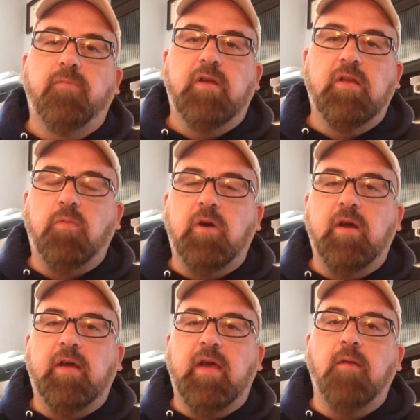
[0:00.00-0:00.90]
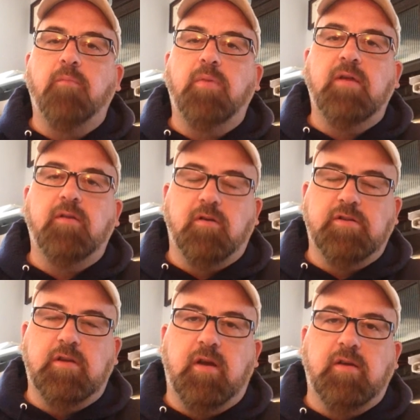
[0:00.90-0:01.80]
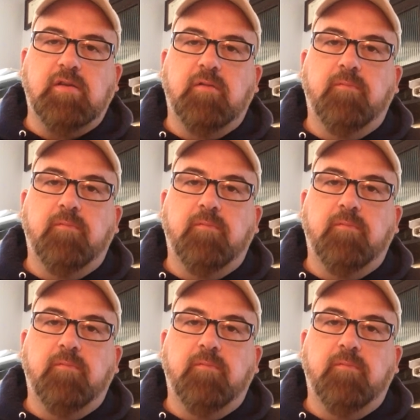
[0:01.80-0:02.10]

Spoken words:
and that's why I can't be there tonight.